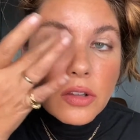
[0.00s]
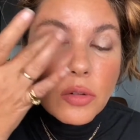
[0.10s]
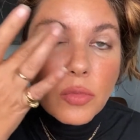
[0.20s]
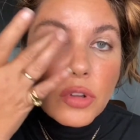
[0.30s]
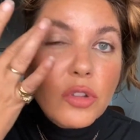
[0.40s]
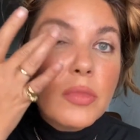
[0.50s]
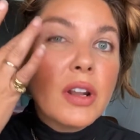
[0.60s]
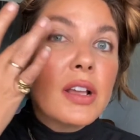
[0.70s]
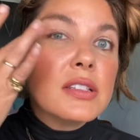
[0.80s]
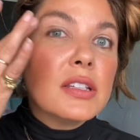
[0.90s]
little more
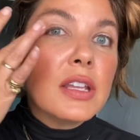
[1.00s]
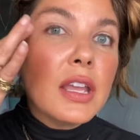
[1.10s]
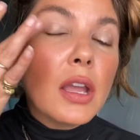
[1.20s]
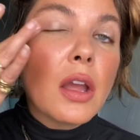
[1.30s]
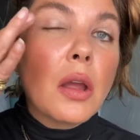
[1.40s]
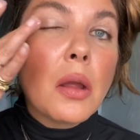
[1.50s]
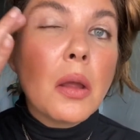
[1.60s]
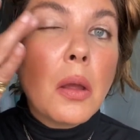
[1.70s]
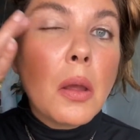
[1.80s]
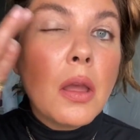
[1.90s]
luminosity.
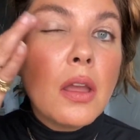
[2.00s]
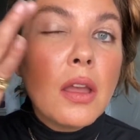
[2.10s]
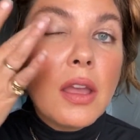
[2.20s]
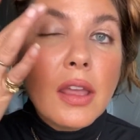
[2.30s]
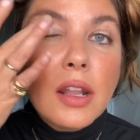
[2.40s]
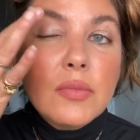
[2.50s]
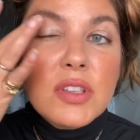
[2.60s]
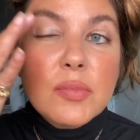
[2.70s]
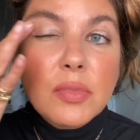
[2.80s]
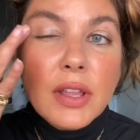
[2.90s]
And I'm
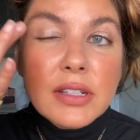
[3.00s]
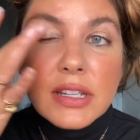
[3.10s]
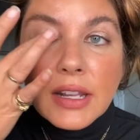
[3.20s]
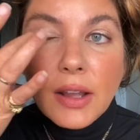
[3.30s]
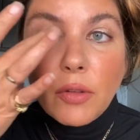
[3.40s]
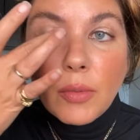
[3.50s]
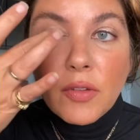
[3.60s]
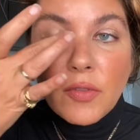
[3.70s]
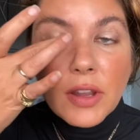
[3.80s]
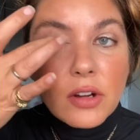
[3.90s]
just blending it out with my
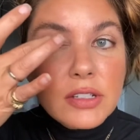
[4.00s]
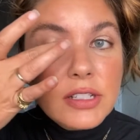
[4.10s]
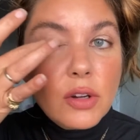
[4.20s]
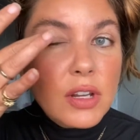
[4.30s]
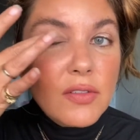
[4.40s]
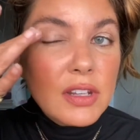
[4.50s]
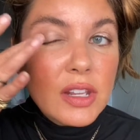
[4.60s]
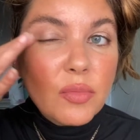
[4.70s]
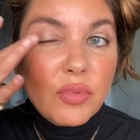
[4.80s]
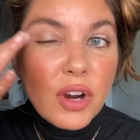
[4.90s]
fingers. I don't even
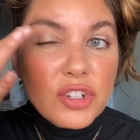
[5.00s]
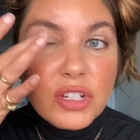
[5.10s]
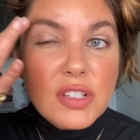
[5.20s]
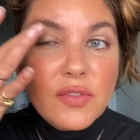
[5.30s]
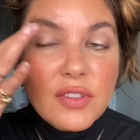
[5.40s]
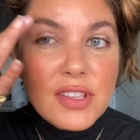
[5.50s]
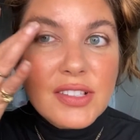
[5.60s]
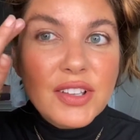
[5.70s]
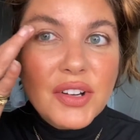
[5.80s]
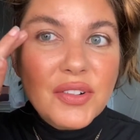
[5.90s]
need brushes for this
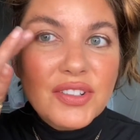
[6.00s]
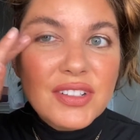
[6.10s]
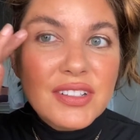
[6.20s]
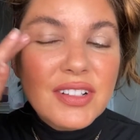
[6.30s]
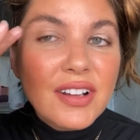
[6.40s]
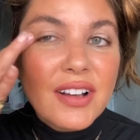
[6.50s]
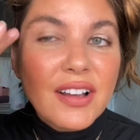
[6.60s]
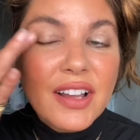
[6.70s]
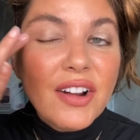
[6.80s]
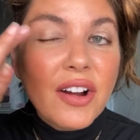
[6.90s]
look, which is
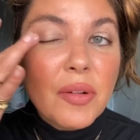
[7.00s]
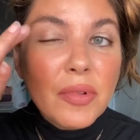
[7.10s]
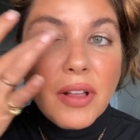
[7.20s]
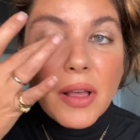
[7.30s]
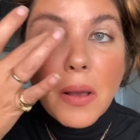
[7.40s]
incredible.